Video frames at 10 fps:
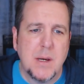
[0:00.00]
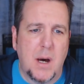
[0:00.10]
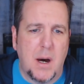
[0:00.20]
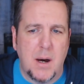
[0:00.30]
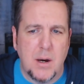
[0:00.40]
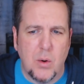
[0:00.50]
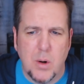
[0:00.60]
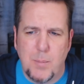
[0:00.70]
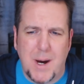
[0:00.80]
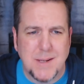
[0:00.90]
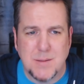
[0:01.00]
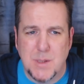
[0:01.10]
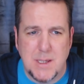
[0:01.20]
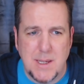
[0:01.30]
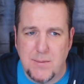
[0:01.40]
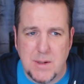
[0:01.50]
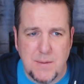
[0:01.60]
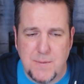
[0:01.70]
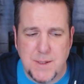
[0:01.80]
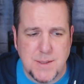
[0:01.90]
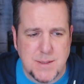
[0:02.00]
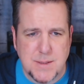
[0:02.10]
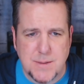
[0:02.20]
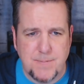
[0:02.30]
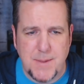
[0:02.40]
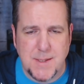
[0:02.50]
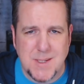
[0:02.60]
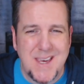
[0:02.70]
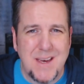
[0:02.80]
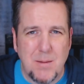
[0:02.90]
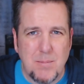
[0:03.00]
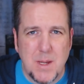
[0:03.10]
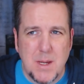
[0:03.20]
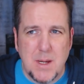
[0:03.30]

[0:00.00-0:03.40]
uh, or possibly even if it's it's him.